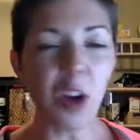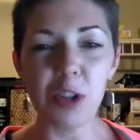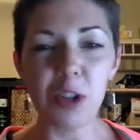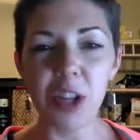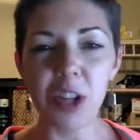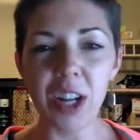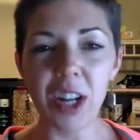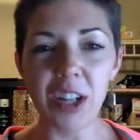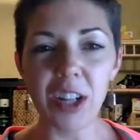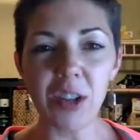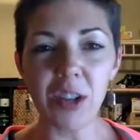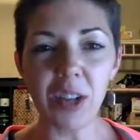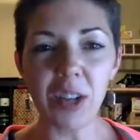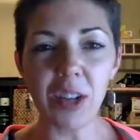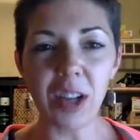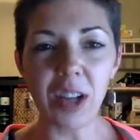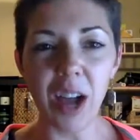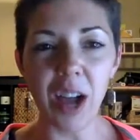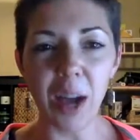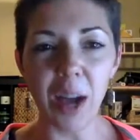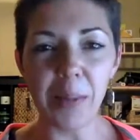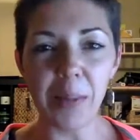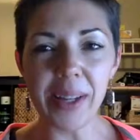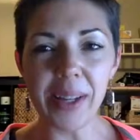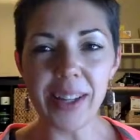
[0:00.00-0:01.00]
Should I do a
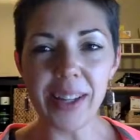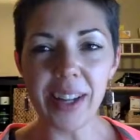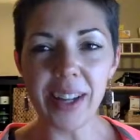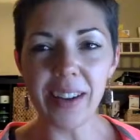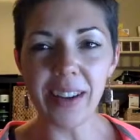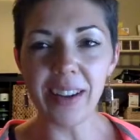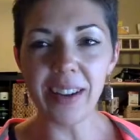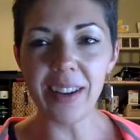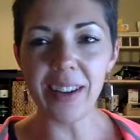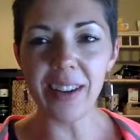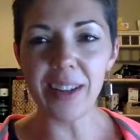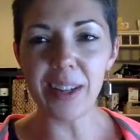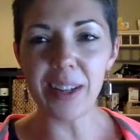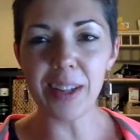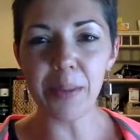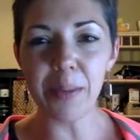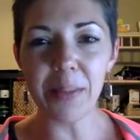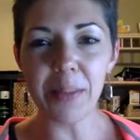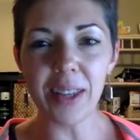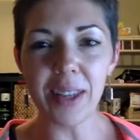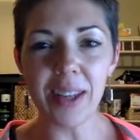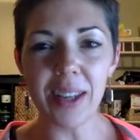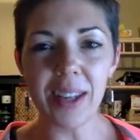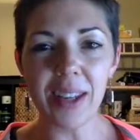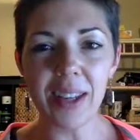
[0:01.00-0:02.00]
commentary or
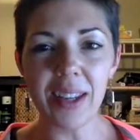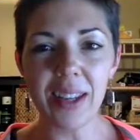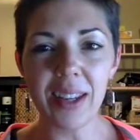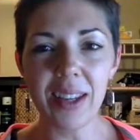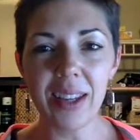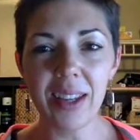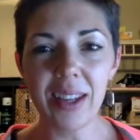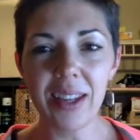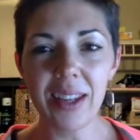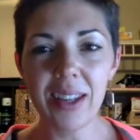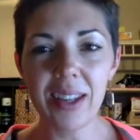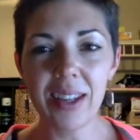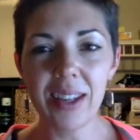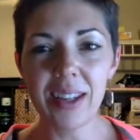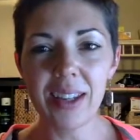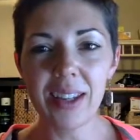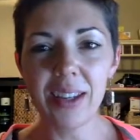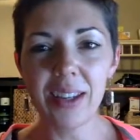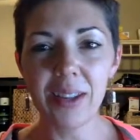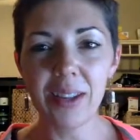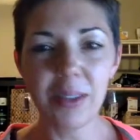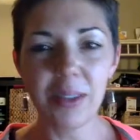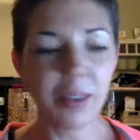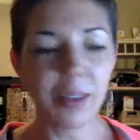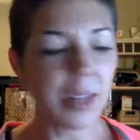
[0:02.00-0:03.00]
something?
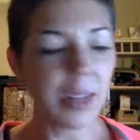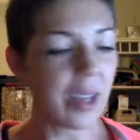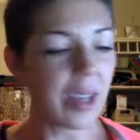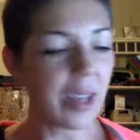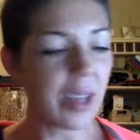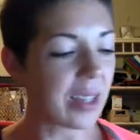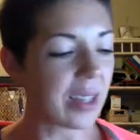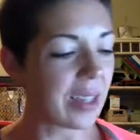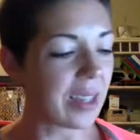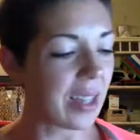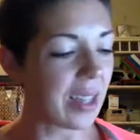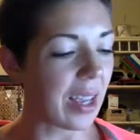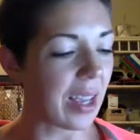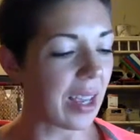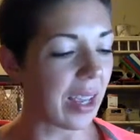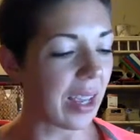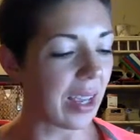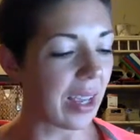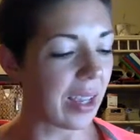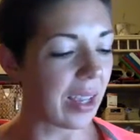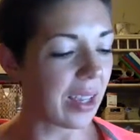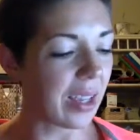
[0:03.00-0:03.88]
What do you guys think?